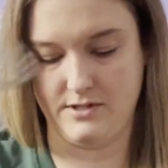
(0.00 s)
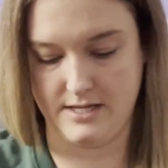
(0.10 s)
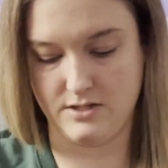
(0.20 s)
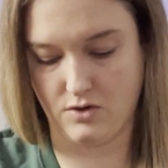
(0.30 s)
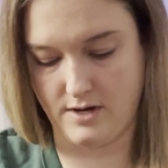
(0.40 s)

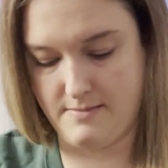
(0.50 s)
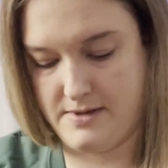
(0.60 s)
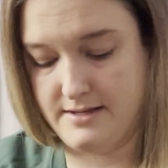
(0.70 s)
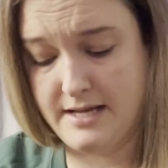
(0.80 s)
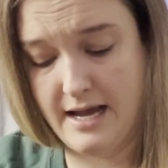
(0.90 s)
That's a great
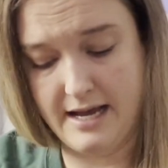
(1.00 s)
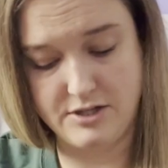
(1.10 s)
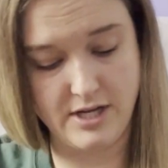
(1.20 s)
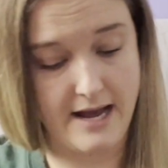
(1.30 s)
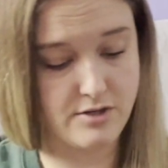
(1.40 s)
piece.
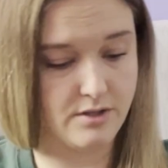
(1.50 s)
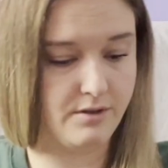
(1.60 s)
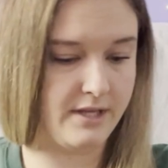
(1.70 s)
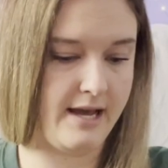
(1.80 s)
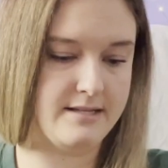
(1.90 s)
She actually
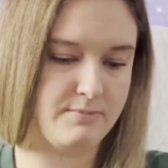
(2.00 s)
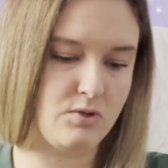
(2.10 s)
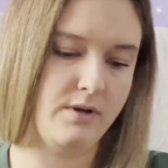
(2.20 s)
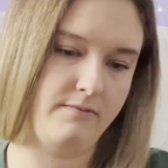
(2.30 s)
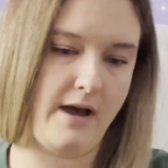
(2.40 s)
only has
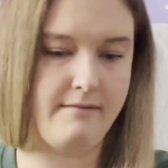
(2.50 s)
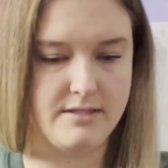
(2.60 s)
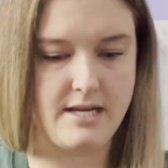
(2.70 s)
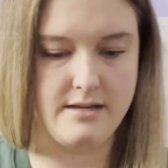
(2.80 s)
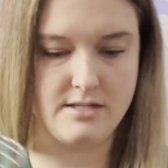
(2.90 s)
between $5
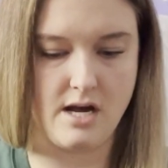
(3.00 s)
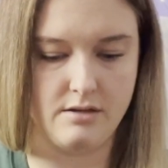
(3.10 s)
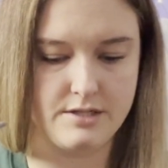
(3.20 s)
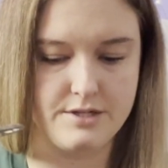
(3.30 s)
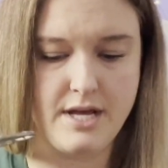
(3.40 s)
and
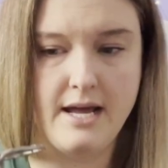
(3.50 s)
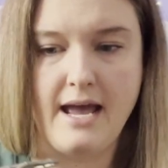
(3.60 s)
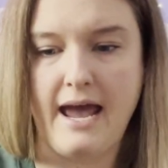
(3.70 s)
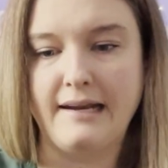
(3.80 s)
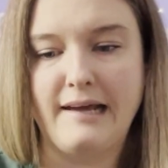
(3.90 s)
$10.
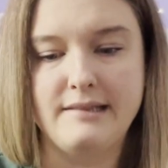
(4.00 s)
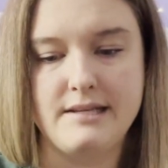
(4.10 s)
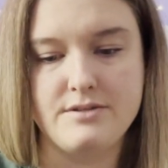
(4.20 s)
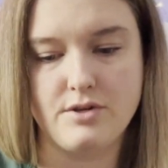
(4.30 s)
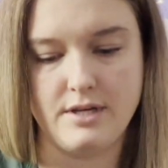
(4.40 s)
And again,
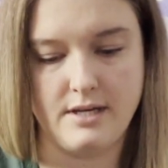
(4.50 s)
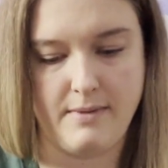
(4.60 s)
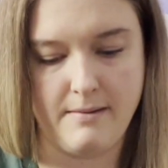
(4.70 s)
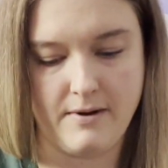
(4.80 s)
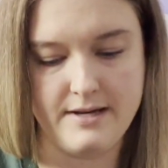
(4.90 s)
these are
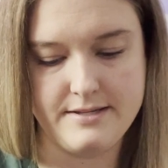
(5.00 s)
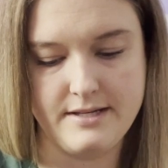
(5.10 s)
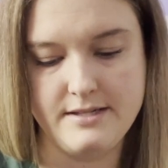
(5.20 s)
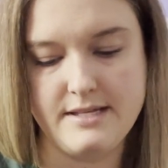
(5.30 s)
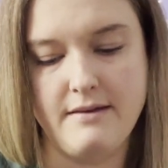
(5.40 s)
eBay
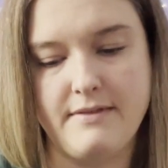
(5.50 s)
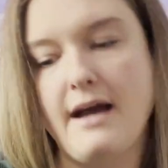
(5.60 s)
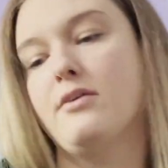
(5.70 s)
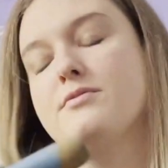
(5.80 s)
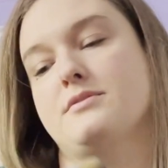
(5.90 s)
prices. If
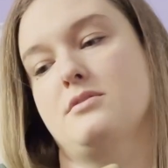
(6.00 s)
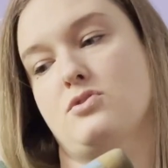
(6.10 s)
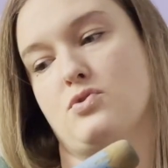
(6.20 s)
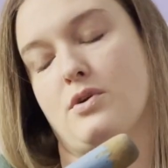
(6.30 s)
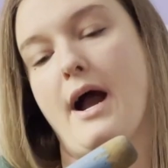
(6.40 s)
that goes in the
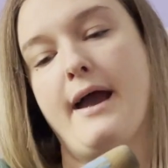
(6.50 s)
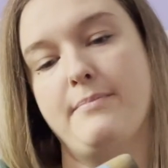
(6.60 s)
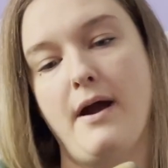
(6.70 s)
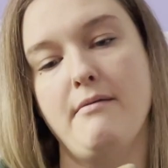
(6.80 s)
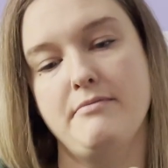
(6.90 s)
store, I'd
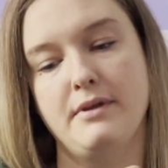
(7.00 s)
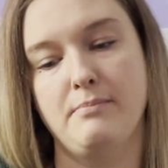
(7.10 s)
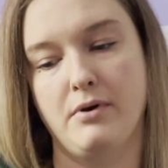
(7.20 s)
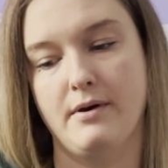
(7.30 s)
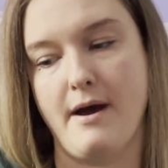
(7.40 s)
probably
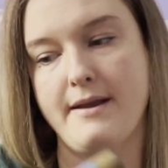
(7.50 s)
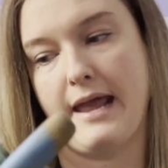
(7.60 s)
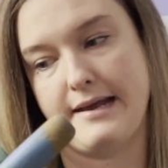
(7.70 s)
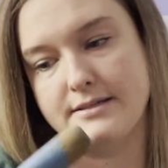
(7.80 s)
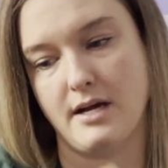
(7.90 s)
put an
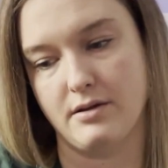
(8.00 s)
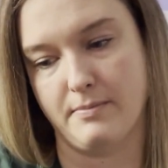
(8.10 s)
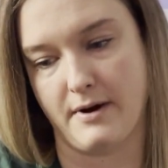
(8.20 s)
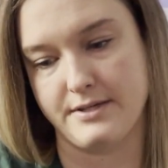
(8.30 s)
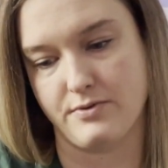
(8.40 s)
$8
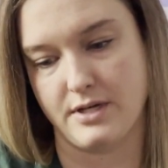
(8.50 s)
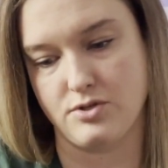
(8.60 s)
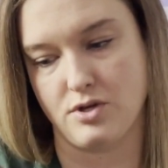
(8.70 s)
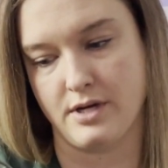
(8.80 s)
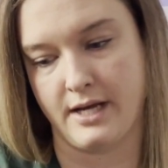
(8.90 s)
price range
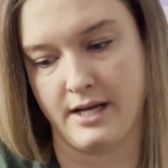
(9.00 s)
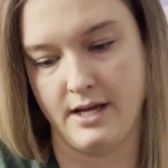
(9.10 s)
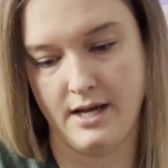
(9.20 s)
on it,